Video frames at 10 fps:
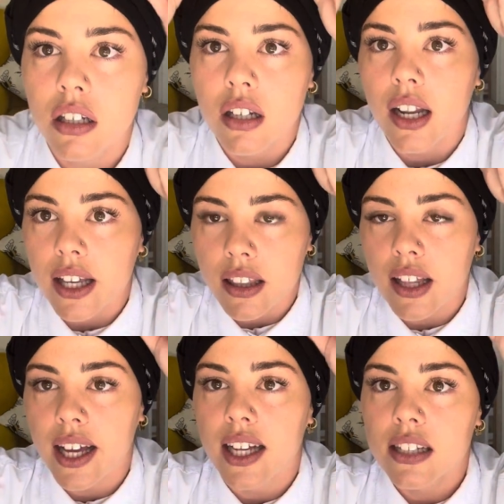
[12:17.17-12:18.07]
like
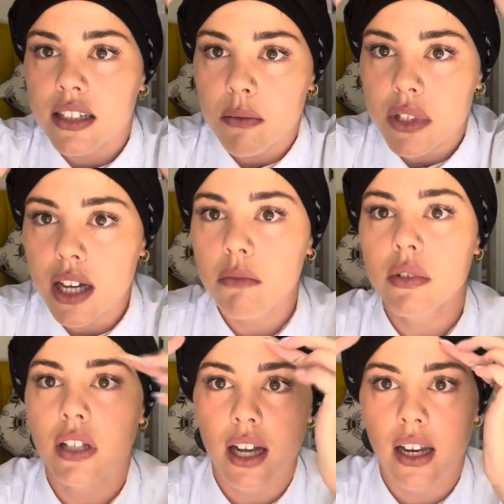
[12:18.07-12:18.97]
that.
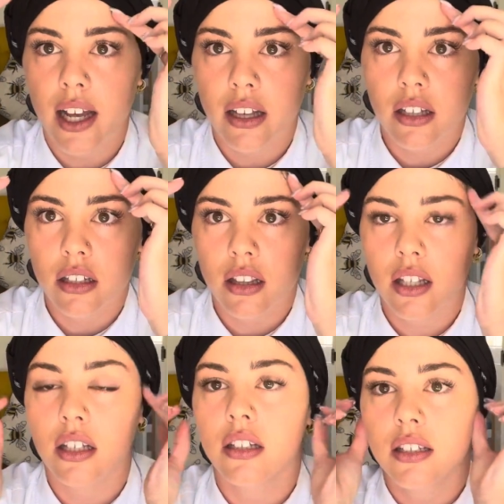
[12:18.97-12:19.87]
Sometimes I like
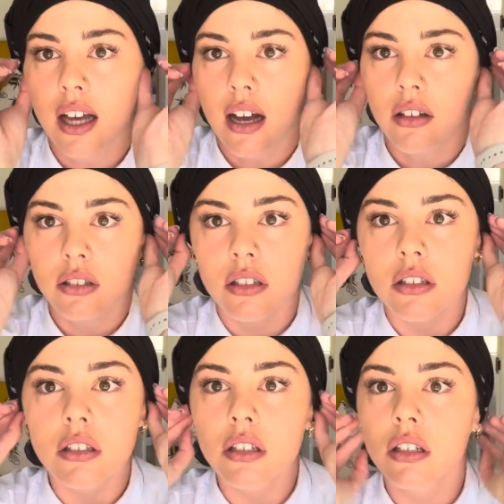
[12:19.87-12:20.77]
the ears out.
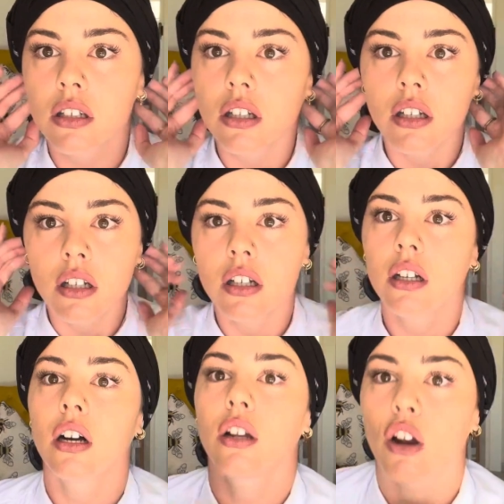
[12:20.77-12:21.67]

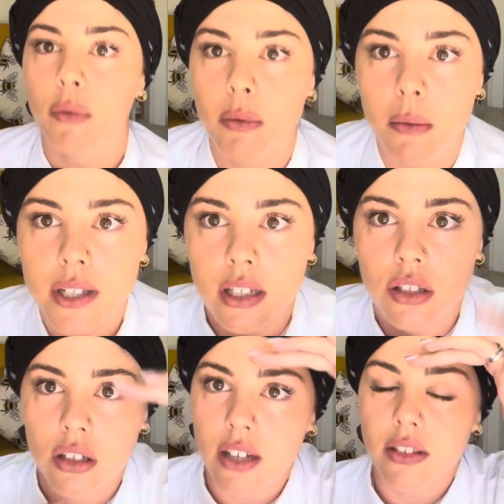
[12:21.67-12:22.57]
A lot of people on my
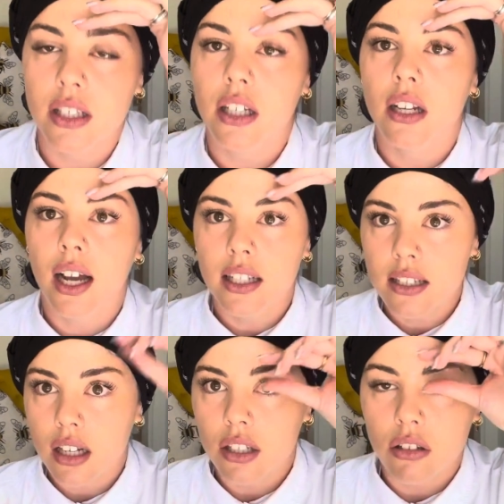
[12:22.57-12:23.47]
TikTok have said like
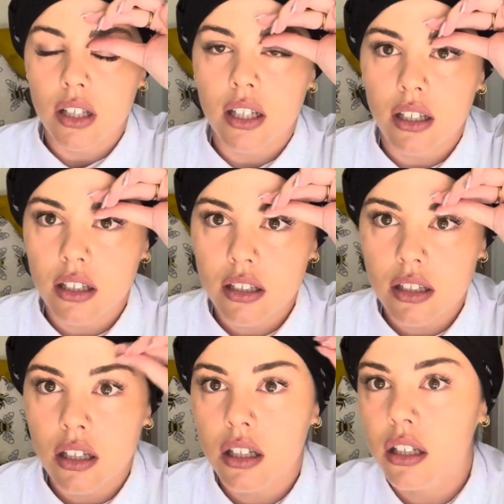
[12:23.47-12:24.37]
tuck your
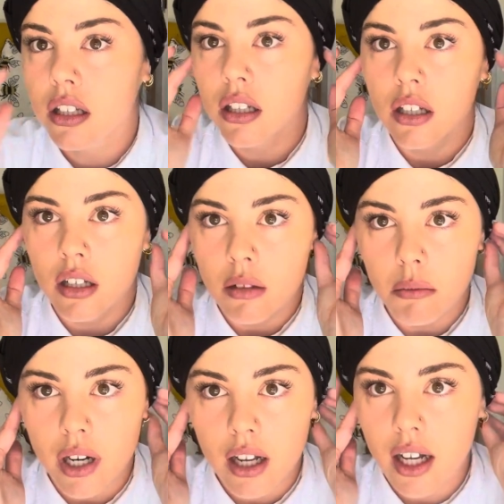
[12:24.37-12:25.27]
ears,
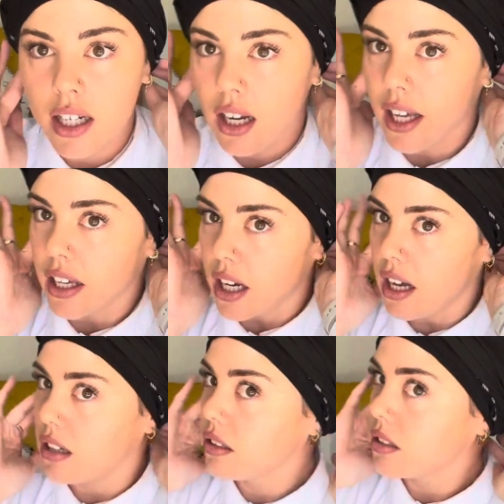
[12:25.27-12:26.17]
but I kind of like it
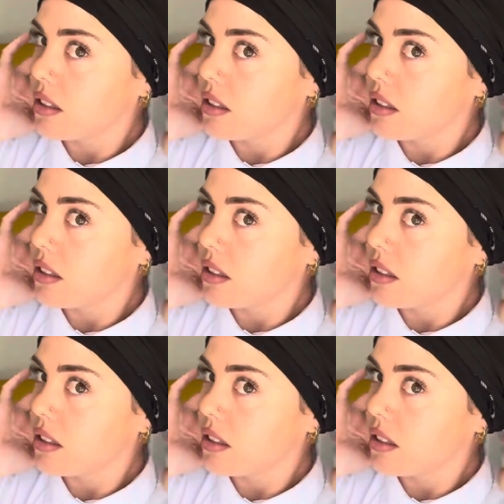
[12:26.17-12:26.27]
out.